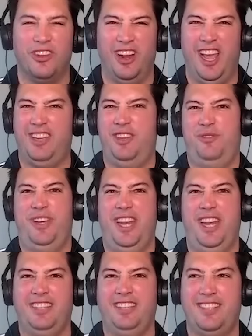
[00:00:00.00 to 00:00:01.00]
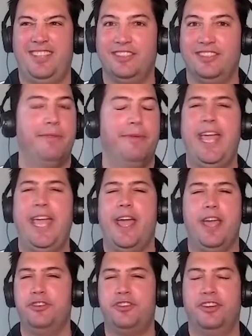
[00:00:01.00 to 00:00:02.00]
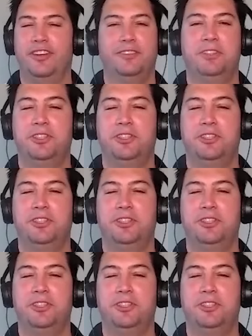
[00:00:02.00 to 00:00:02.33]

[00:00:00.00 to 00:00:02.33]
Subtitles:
They're like, you eat oxtails? I'm like, yeah, you shouldn't